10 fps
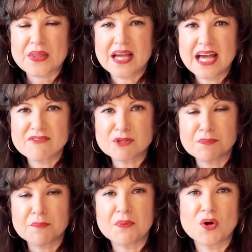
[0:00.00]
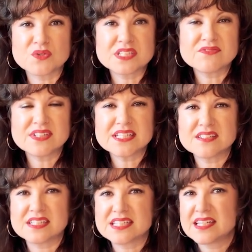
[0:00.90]
have the
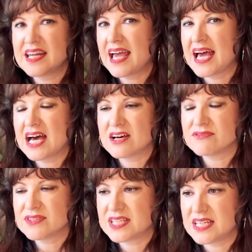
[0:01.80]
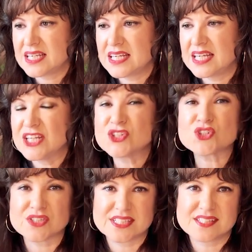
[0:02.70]
propulsiveness. It didn't have the
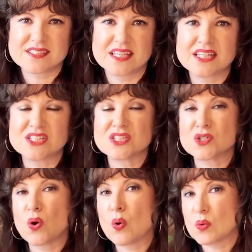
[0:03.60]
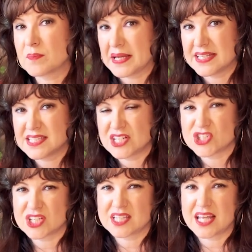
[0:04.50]
interest, and it didn't hold my
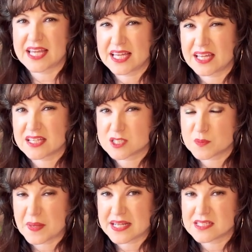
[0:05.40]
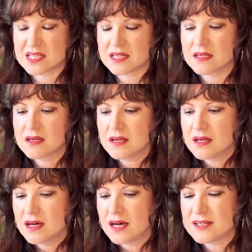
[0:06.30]
attention like I expected.
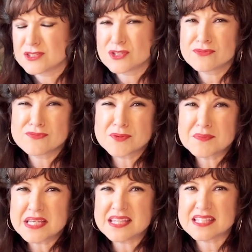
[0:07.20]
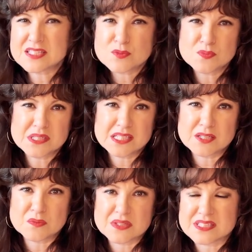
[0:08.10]
So for me, this
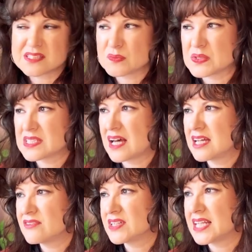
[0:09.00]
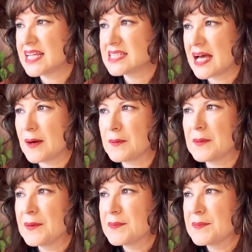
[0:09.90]
really was kind of a letdown.